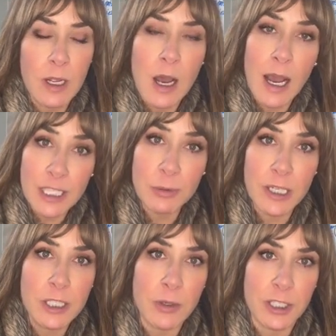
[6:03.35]
That's what I
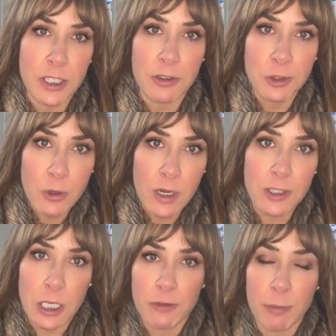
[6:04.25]
do. I channel soul
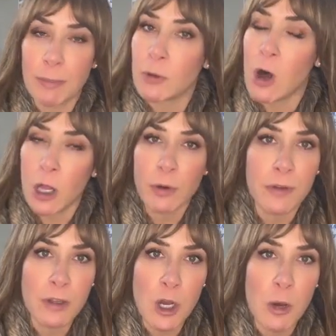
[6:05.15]
contracts for people all around
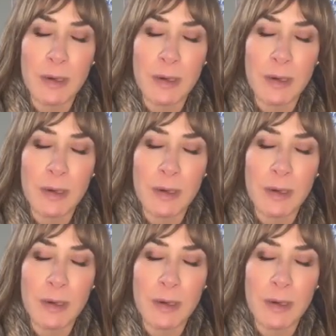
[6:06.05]
the globe.